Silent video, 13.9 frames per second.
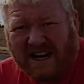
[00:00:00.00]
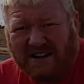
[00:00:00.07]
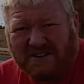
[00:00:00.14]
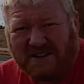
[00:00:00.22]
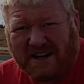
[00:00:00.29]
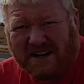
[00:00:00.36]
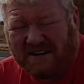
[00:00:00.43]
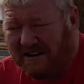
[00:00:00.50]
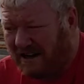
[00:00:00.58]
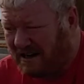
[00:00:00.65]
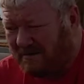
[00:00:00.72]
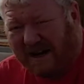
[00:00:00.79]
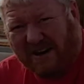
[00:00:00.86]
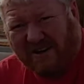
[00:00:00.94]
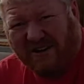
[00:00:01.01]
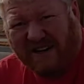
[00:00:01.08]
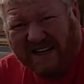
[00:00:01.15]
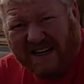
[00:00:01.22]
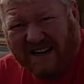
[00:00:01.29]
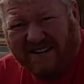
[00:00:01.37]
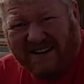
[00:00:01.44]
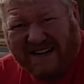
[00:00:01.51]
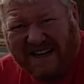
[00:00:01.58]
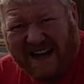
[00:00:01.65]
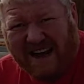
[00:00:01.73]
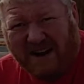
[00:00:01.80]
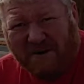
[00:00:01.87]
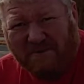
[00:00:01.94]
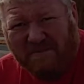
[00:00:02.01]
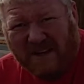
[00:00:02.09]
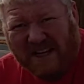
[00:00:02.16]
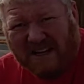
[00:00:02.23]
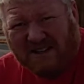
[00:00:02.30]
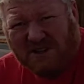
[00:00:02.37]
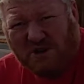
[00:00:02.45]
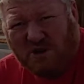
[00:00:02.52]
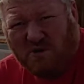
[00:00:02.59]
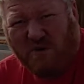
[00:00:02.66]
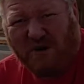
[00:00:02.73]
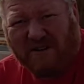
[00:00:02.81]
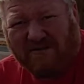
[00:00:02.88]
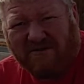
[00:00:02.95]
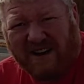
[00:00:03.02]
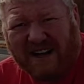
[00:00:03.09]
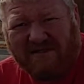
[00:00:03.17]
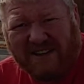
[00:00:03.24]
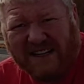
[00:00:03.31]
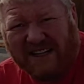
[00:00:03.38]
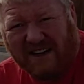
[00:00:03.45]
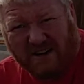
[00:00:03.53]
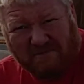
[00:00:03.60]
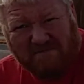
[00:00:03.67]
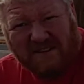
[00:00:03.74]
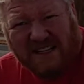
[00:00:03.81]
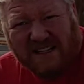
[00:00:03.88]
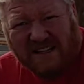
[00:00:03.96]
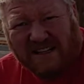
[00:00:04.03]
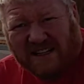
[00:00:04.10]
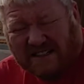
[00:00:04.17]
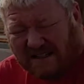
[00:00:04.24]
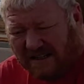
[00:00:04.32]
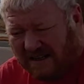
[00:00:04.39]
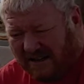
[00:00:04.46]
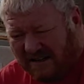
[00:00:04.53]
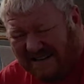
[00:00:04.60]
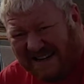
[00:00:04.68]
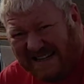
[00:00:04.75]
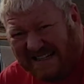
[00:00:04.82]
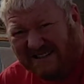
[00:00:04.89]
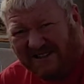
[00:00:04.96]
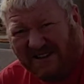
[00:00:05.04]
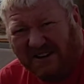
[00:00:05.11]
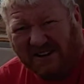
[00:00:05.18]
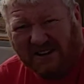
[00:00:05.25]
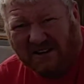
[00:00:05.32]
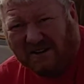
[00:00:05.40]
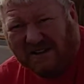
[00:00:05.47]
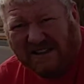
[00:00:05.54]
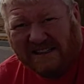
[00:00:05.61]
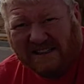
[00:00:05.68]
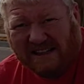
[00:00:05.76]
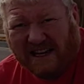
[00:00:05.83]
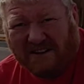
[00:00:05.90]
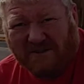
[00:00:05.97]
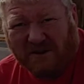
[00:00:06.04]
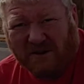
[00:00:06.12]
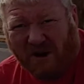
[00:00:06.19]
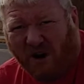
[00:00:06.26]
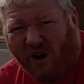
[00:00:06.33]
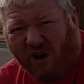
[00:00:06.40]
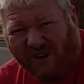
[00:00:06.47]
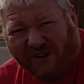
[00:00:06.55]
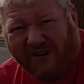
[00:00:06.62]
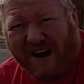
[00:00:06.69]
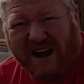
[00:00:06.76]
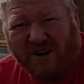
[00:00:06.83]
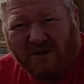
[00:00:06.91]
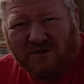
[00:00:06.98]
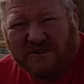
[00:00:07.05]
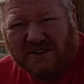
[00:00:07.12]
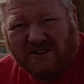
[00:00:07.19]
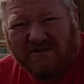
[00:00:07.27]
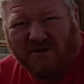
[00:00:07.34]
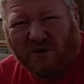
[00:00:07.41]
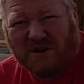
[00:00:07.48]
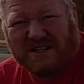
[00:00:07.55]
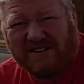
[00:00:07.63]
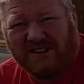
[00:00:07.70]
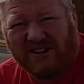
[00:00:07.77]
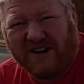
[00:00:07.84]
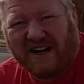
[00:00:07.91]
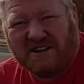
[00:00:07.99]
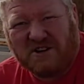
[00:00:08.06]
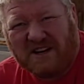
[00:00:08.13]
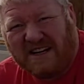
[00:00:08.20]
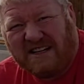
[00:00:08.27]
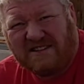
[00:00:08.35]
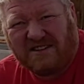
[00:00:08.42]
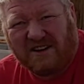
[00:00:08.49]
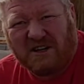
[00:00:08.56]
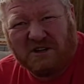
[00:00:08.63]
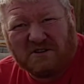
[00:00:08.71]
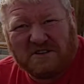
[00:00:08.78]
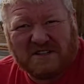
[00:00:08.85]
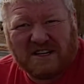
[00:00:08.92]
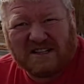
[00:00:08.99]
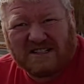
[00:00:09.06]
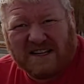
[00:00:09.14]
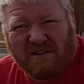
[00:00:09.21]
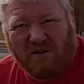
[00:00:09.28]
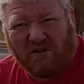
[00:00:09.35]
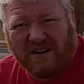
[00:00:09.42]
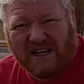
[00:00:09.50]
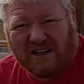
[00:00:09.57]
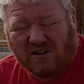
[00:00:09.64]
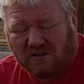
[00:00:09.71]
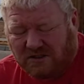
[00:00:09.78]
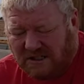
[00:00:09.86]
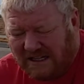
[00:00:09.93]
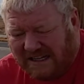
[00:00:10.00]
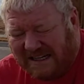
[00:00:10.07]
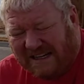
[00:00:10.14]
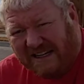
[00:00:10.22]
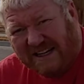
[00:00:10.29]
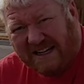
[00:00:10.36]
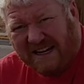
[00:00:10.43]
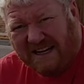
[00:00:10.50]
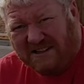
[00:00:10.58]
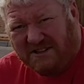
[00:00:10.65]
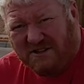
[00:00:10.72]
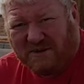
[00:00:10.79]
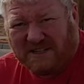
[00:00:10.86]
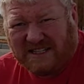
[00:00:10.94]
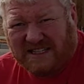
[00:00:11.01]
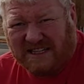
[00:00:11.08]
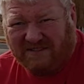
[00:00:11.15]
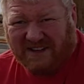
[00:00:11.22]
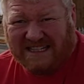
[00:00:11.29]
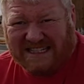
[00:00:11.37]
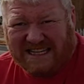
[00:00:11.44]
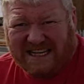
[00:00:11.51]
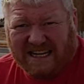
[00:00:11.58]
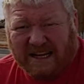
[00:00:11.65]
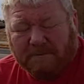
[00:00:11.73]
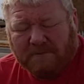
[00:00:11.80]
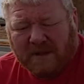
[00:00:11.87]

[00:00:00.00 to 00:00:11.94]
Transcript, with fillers: engine I talked about, you can hear it now. It's two point five liter. It's a nice little, kind of an all-around four-cylinder engine Nissan uses in several vehicles. It connects to a C V T.